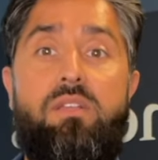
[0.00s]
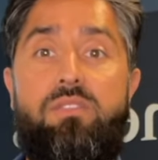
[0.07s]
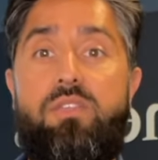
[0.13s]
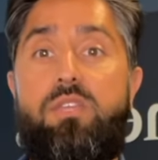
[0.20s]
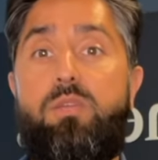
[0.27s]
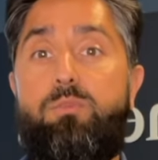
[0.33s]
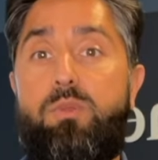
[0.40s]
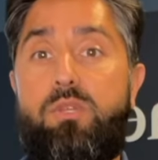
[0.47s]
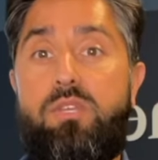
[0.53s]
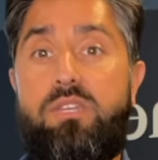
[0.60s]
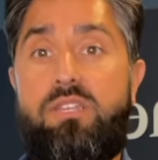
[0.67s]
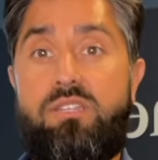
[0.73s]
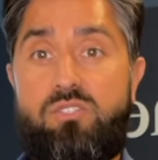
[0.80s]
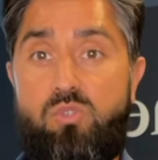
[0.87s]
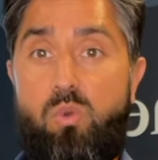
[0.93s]
The
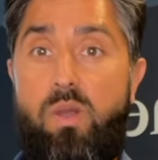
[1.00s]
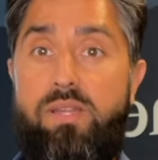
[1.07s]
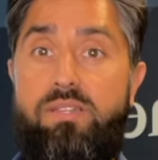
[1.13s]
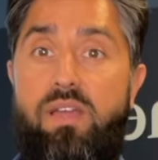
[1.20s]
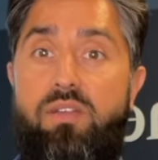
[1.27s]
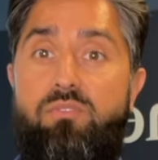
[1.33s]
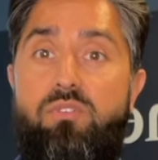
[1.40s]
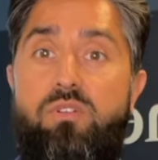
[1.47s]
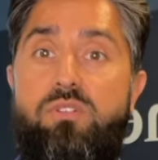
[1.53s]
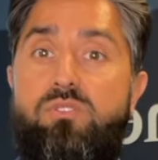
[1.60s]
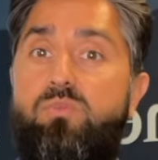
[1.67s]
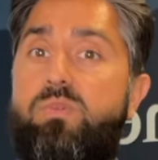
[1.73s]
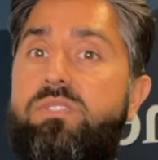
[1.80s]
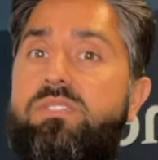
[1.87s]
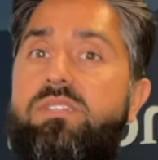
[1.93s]
community is quite
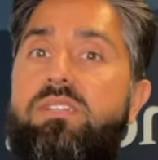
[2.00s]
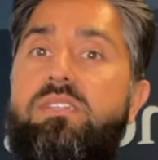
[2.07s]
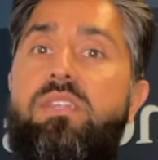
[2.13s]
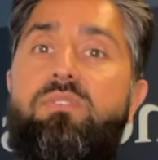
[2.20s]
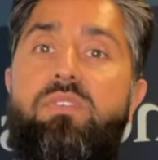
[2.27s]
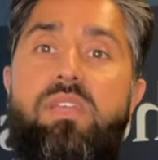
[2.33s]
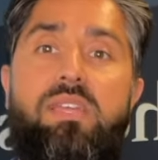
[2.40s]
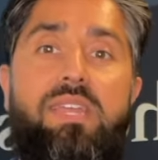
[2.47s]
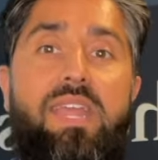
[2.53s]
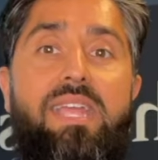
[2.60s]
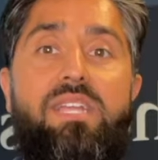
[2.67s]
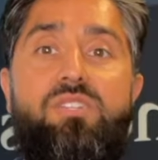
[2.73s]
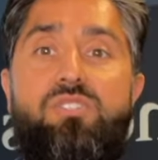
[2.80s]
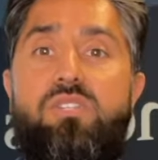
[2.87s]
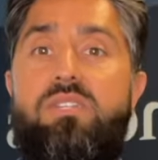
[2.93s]
diverse, with significant
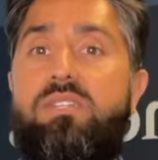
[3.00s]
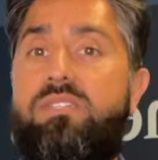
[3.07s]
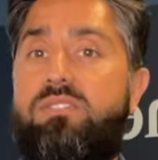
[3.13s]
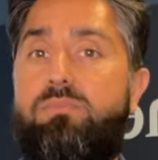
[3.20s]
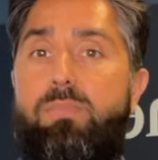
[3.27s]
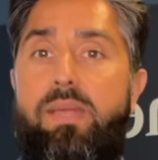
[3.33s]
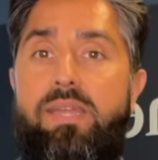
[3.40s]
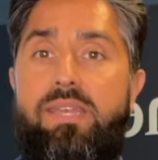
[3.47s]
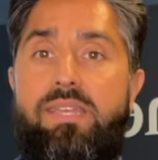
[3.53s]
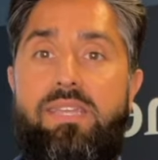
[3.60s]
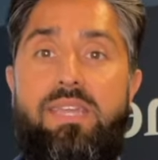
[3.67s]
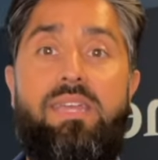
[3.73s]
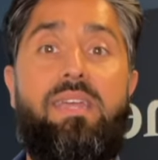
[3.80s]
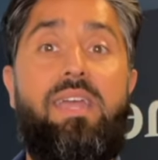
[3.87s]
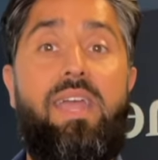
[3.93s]
Asian, Hispanic,
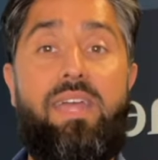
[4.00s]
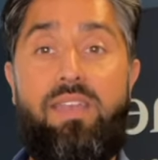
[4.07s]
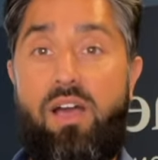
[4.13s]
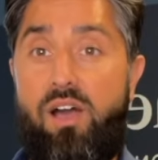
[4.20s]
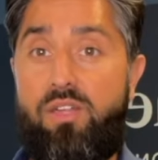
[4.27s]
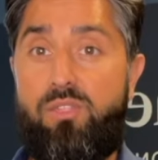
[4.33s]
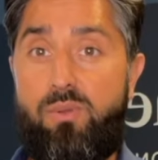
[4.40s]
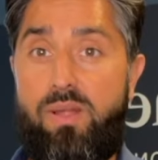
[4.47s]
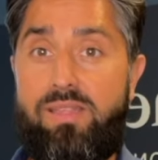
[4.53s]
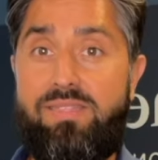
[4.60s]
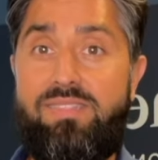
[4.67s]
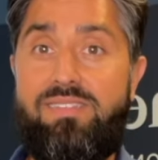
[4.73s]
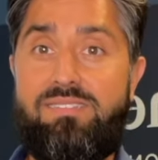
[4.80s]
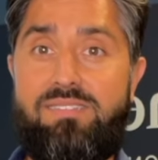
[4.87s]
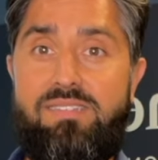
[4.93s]
and other
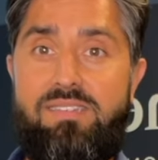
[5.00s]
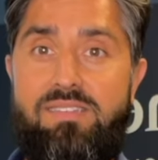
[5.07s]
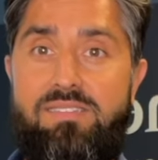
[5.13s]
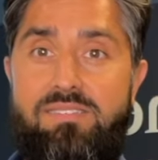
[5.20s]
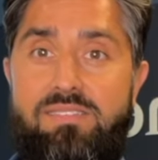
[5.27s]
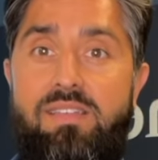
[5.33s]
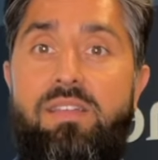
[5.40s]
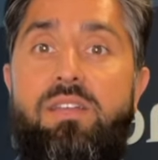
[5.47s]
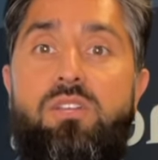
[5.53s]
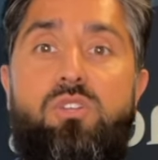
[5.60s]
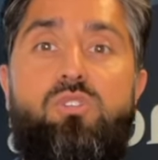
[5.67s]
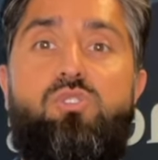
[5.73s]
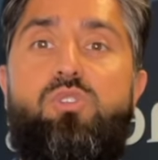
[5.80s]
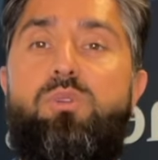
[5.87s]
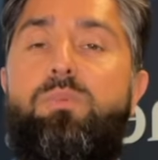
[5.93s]
ethnicities
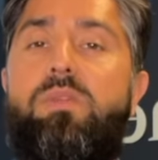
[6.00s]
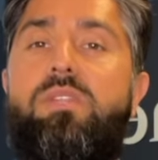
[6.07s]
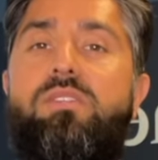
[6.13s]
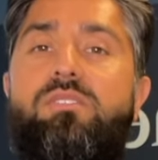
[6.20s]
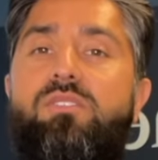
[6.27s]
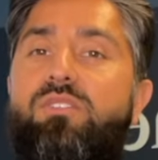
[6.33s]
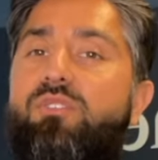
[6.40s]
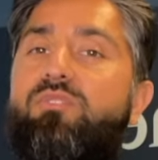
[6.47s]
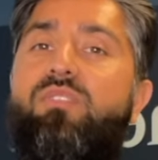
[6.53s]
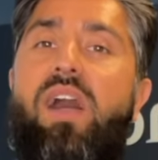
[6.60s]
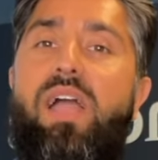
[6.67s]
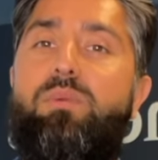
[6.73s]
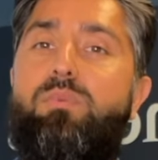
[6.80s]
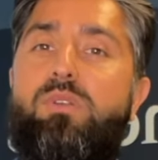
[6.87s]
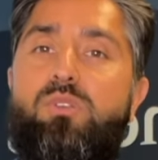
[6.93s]
contributing to the
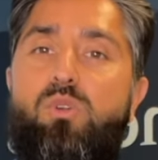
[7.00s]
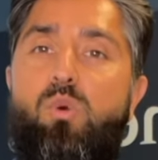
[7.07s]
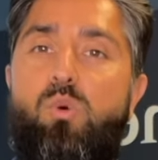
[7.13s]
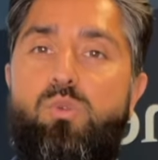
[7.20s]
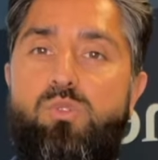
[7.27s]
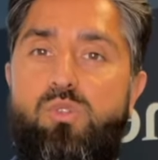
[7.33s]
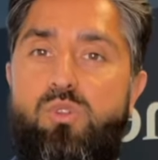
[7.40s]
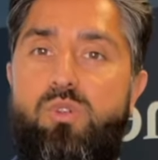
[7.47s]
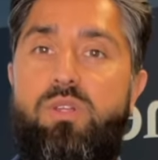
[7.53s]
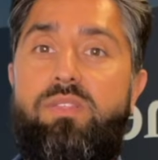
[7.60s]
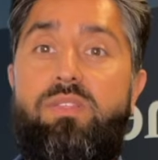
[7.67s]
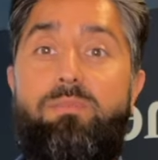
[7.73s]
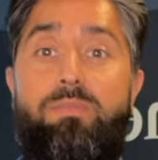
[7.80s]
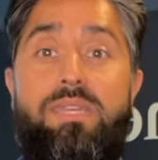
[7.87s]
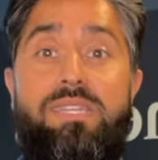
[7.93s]
vibrant culture,
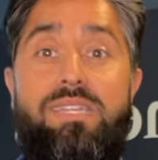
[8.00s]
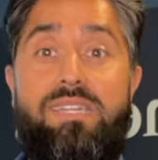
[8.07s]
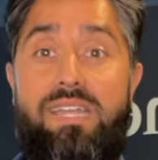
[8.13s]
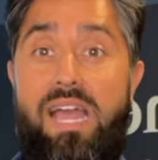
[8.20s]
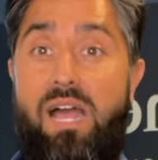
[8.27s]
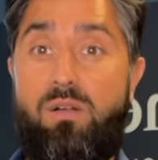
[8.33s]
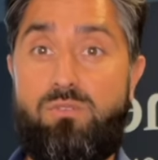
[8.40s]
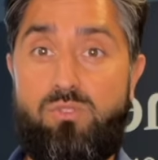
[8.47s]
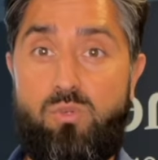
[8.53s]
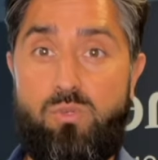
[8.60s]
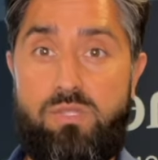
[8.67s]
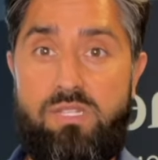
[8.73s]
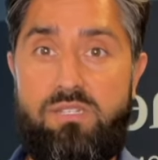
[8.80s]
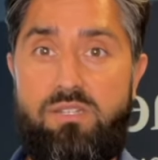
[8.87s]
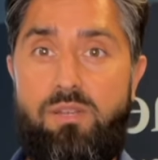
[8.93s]
and the median
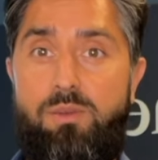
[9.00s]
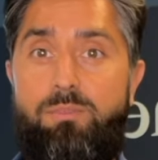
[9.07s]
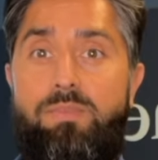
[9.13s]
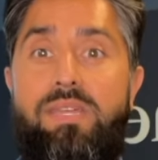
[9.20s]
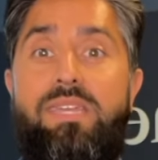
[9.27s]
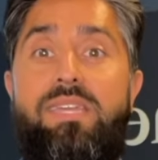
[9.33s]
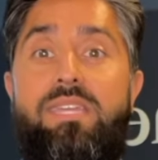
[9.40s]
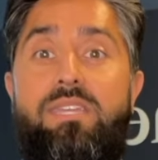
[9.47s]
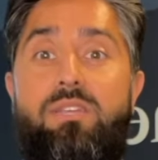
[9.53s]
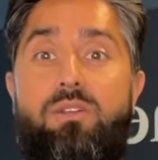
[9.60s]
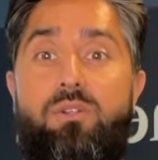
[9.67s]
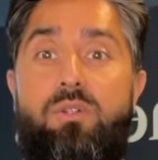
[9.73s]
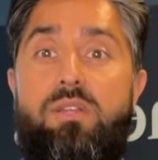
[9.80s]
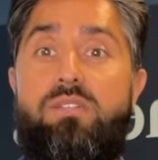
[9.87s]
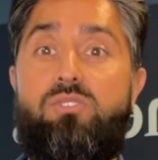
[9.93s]
household income
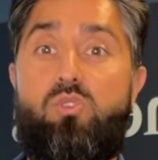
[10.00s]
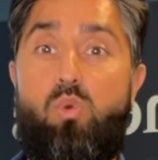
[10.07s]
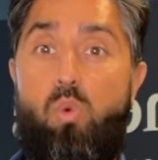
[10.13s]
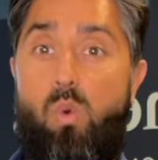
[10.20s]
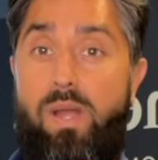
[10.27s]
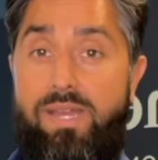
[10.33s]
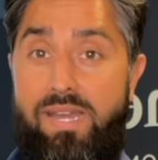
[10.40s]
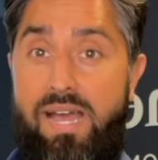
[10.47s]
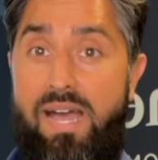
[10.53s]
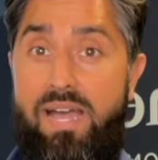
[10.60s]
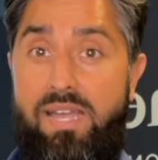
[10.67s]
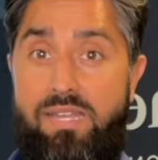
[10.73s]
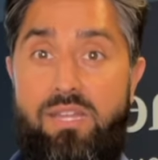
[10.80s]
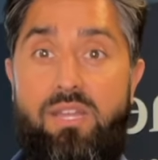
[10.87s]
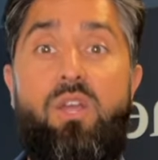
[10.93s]
here is quite
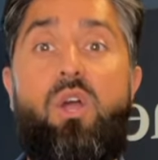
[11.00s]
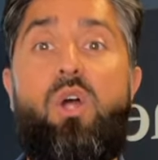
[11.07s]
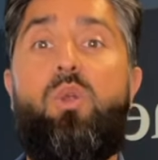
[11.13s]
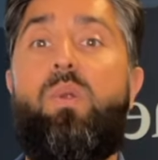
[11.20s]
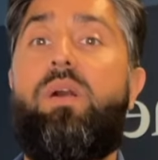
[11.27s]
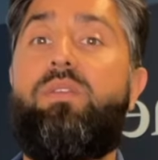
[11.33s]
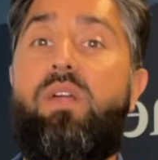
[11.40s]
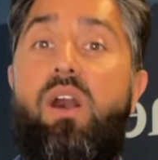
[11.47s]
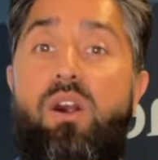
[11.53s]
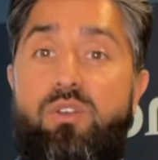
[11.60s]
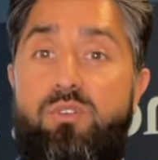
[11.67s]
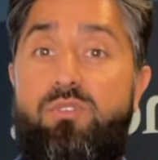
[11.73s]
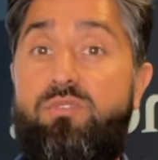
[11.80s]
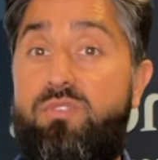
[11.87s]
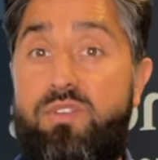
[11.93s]
high, around
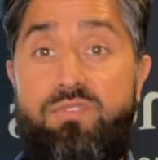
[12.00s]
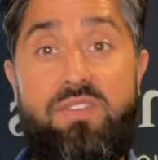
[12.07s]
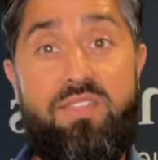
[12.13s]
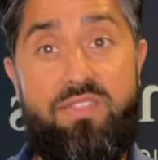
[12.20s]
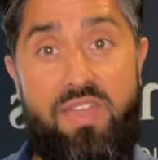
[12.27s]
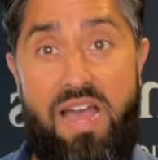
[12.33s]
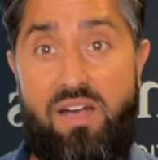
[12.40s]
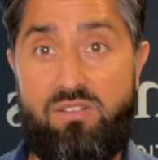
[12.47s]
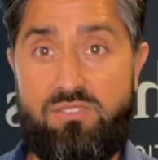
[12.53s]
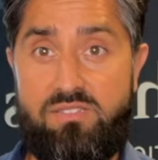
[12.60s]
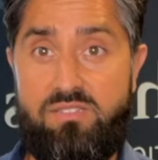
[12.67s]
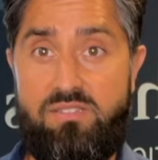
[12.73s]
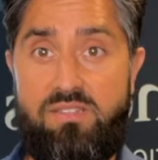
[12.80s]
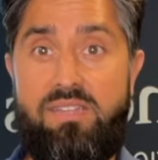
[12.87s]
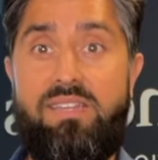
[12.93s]

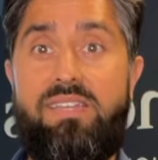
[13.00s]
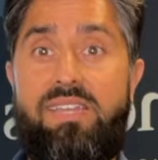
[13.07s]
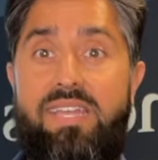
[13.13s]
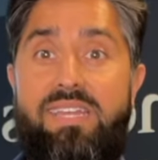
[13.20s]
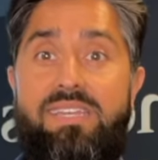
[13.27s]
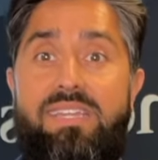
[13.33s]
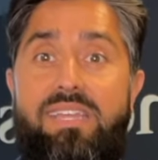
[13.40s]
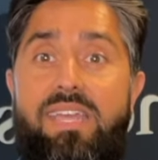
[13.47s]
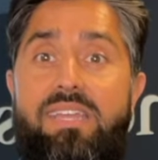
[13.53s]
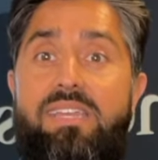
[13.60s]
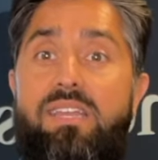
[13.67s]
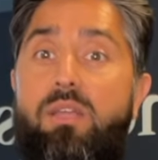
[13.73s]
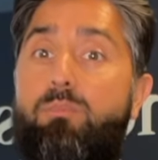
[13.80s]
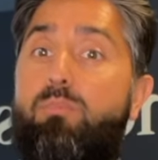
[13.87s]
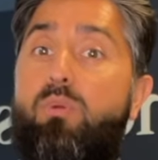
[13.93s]
$150,000,
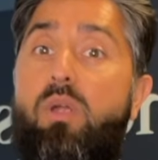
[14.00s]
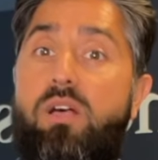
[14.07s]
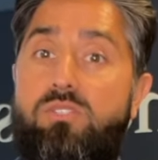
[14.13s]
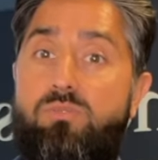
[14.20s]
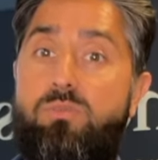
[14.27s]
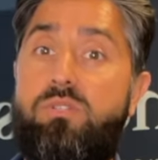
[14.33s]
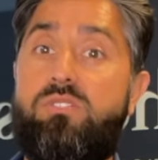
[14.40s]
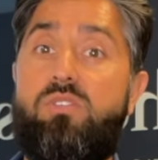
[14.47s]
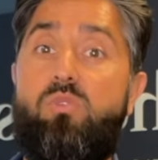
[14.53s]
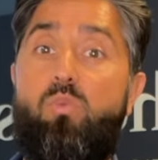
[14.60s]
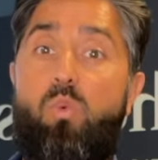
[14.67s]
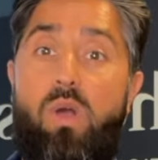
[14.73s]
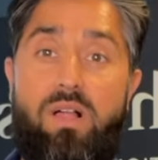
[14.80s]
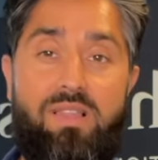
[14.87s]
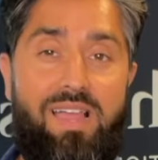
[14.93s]
indicating a prosperous and
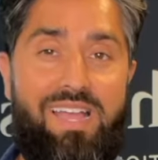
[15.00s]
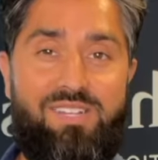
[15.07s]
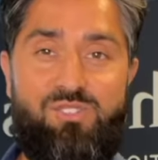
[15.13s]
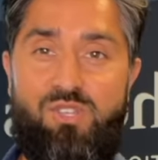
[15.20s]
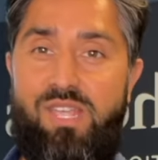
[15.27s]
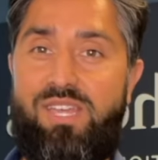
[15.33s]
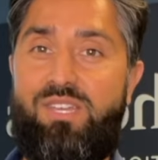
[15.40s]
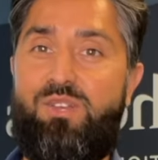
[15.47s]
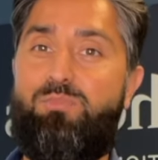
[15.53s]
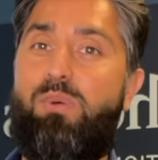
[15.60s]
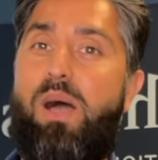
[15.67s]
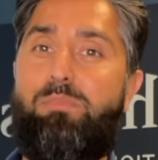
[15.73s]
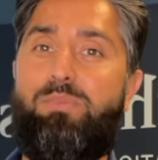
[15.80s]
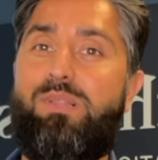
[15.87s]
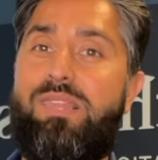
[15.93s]
well-educated
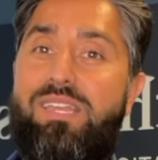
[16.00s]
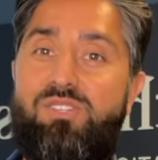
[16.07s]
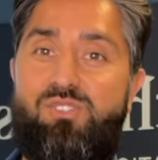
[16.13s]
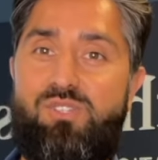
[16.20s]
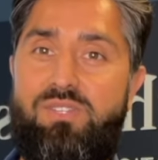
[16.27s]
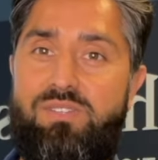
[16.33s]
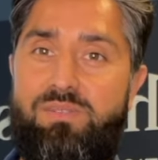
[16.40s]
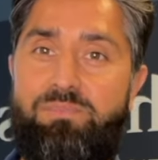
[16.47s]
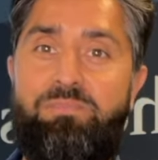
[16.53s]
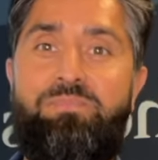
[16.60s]
population.